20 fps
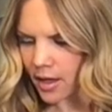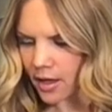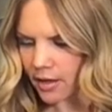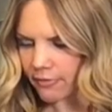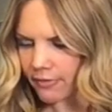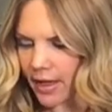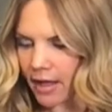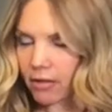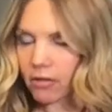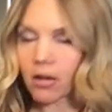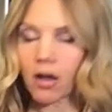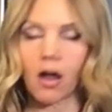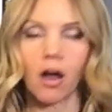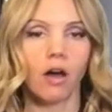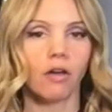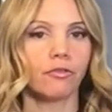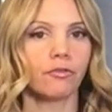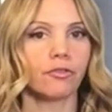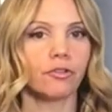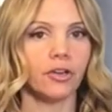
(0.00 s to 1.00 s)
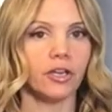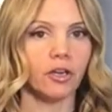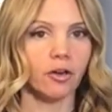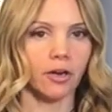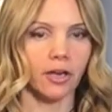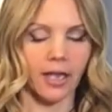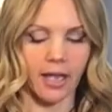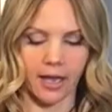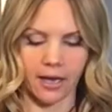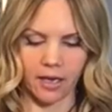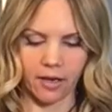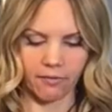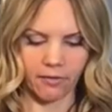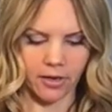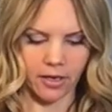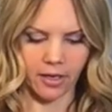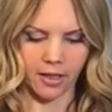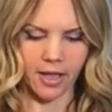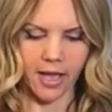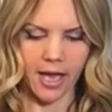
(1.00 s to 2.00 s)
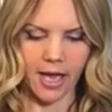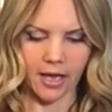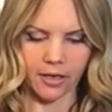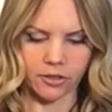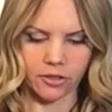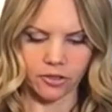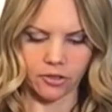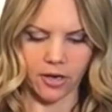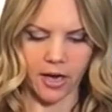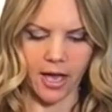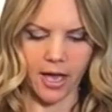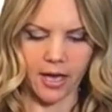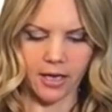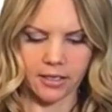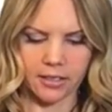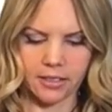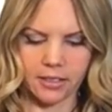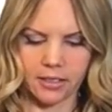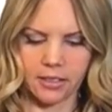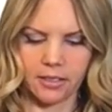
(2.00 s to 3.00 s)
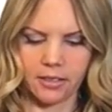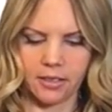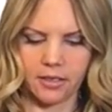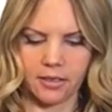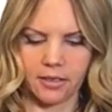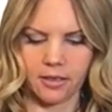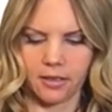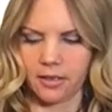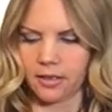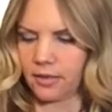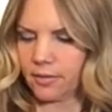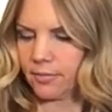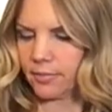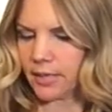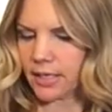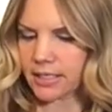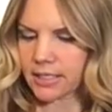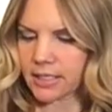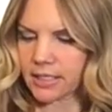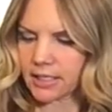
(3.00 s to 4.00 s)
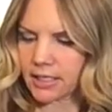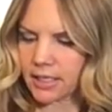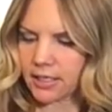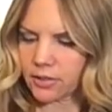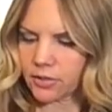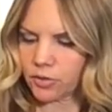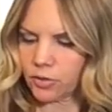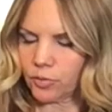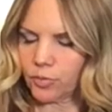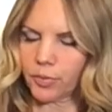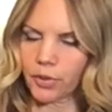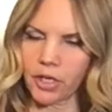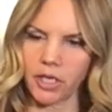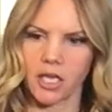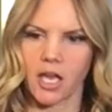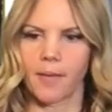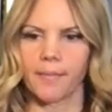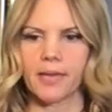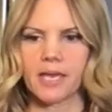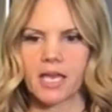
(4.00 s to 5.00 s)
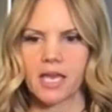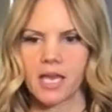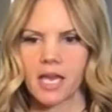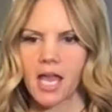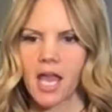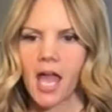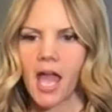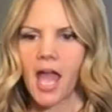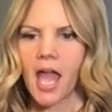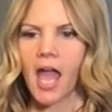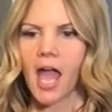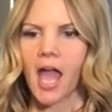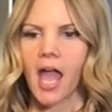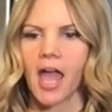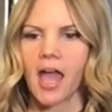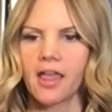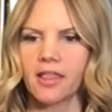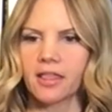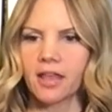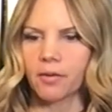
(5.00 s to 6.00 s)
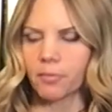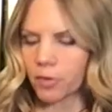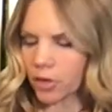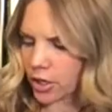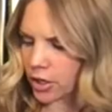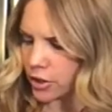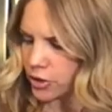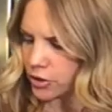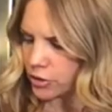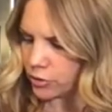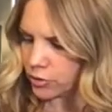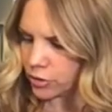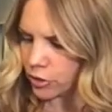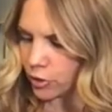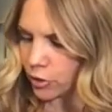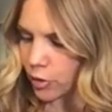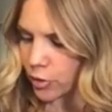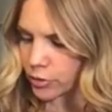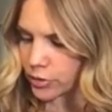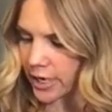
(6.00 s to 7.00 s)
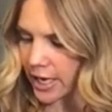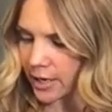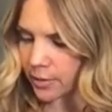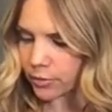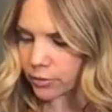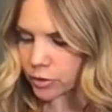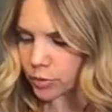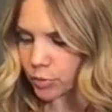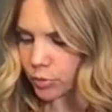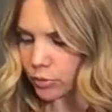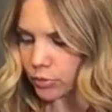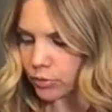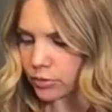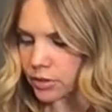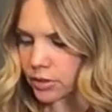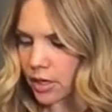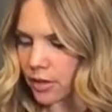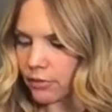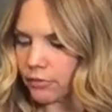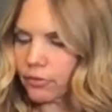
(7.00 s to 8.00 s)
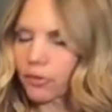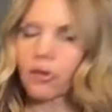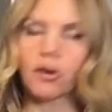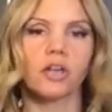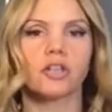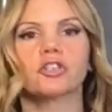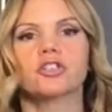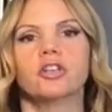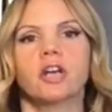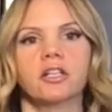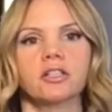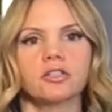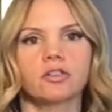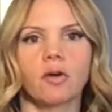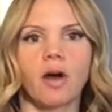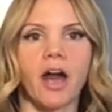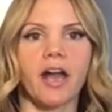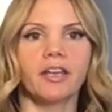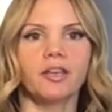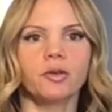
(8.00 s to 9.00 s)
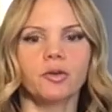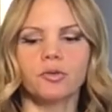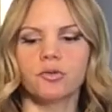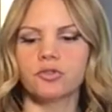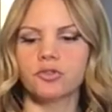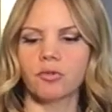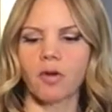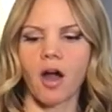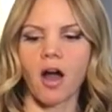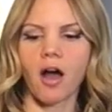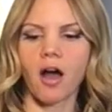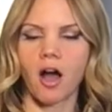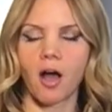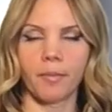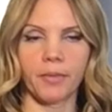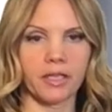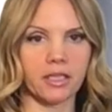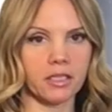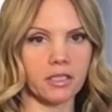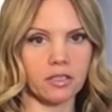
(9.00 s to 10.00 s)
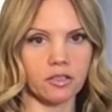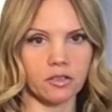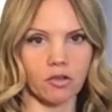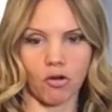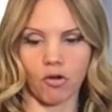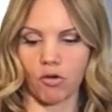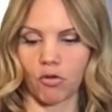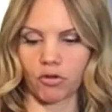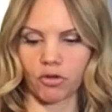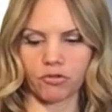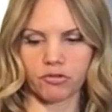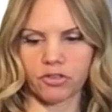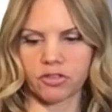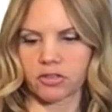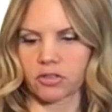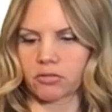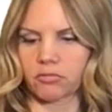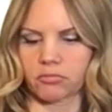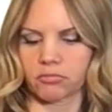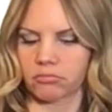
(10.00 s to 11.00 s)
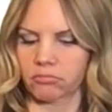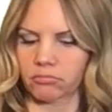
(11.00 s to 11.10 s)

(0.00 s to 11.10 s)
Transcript: of alcohol-free organic vanilla extract. Makes it taste super yummy. And then we're gonna do 2 tablespoons of crushed nuts. So I used raw almonds, so you just